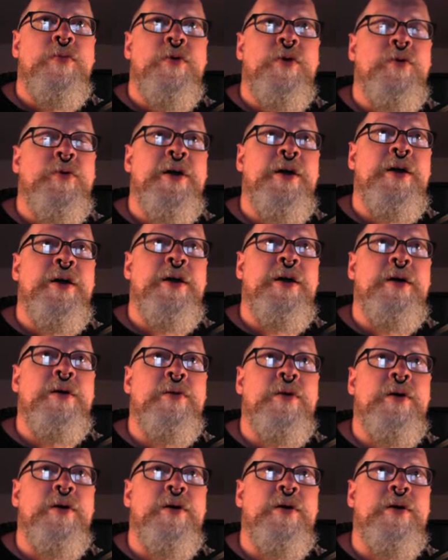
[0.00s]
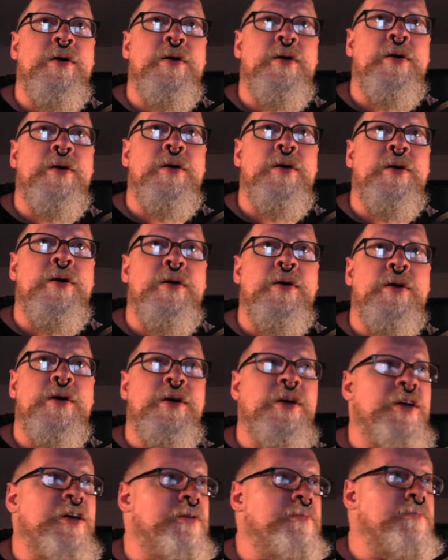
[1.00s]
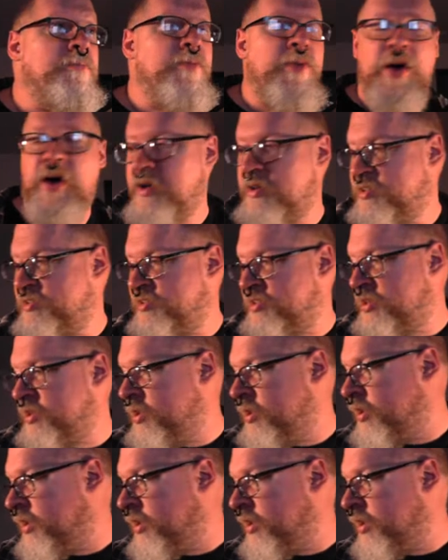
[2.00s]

Okay, uh, I'm not seeing